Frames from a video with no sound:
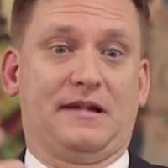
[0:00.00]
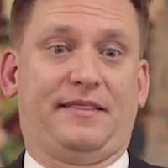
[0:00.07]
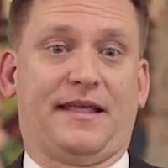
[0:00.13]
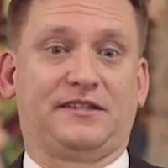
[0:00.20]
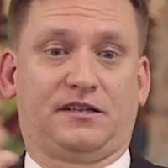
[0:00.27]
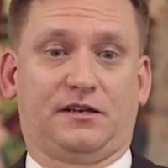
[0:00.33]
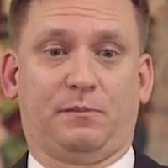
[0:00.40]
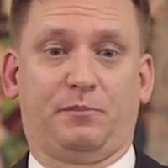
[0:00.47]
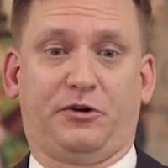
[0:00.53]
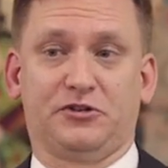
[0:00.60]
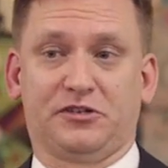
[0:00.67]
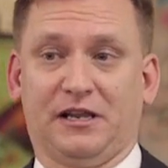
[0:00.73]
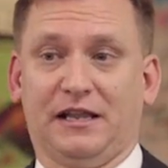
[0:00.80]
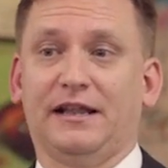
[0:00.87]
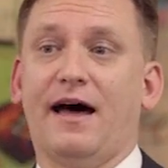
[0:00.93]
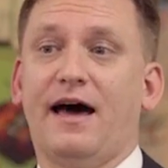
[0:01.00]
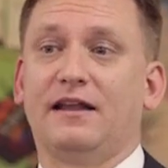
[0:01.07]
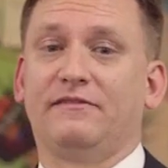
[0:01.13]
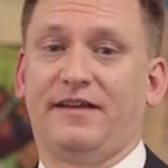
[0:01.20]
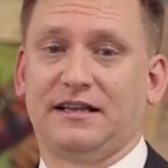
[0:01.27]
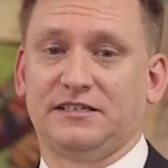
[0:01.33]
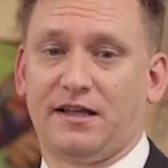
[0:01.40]
and that's going to produce a lot
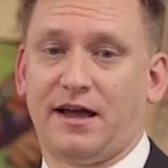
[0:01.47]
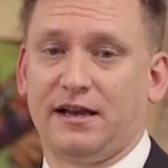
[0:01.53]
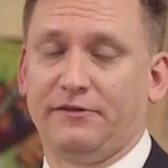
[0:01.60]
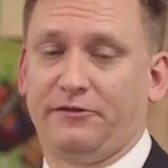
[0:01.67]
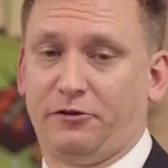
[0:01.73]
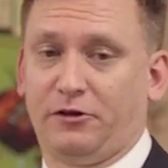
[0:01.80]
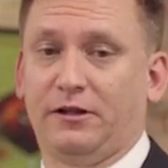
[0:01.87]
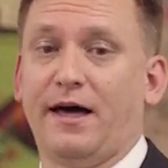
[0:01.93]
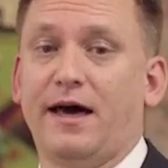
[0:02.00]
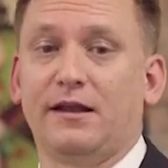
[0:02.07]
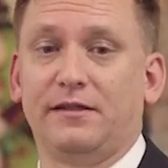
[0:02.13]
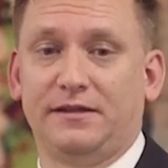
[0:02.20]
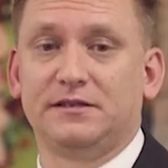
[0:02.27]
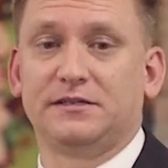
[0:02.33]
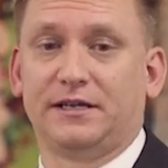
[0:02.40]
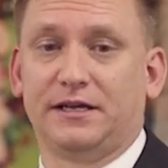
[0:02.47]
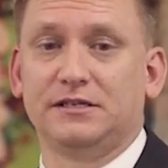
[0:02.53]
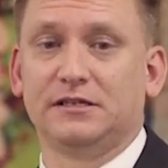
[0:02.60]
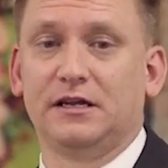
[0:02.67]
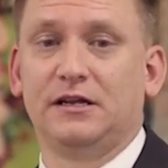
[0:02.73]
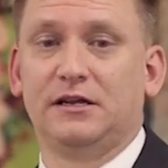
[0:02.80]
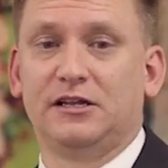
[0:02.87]
of anxiety for a lot of these kids.